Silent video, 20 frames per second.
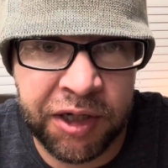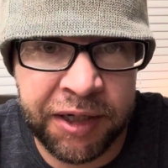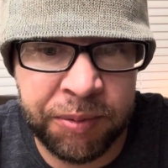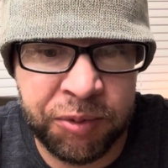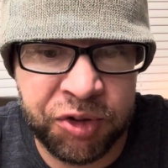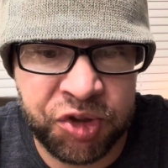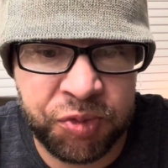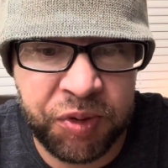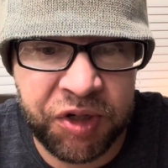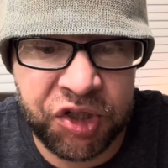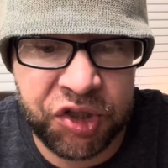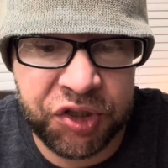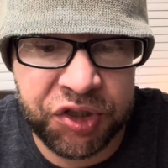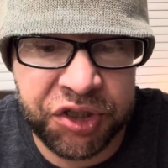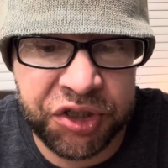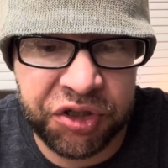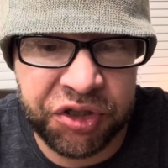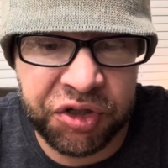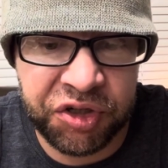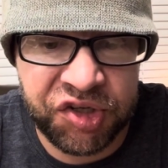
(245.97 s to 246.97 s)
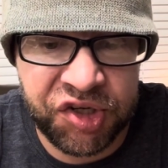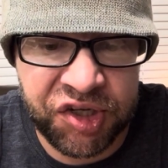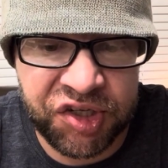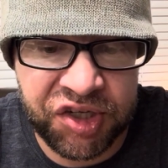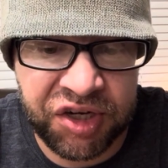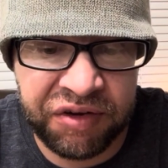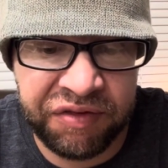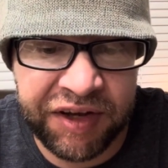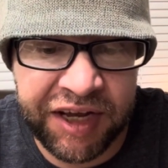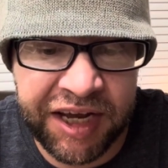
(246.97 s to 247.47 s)
especially since
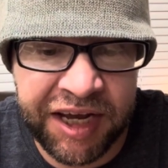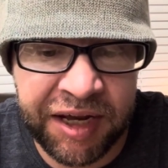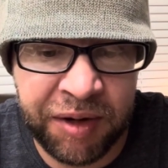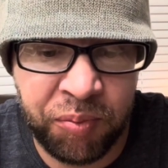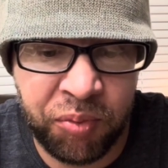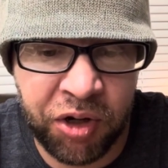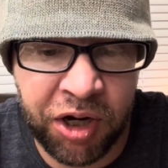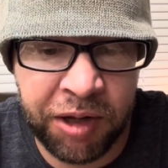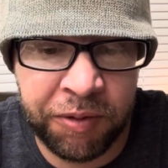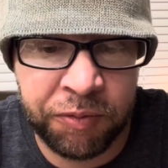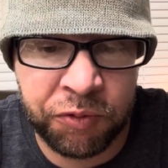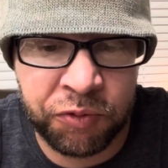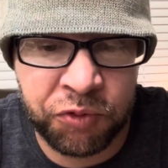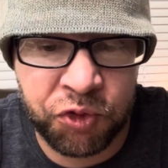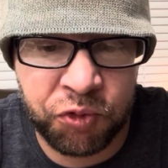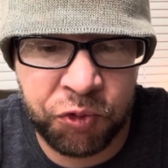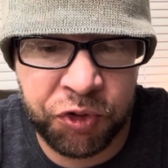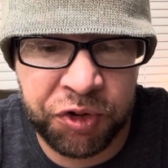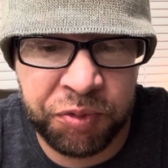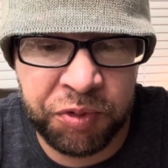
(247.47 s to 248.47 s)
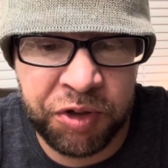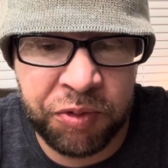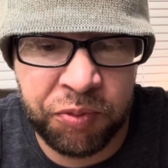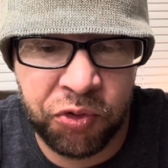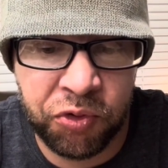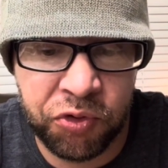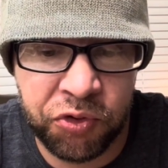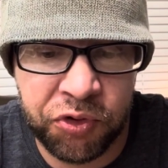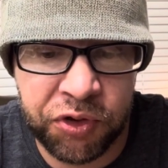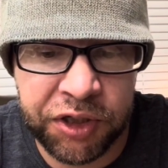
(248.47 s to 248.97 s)
I've had problems with
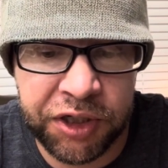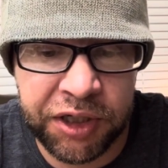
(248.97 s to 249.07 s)
people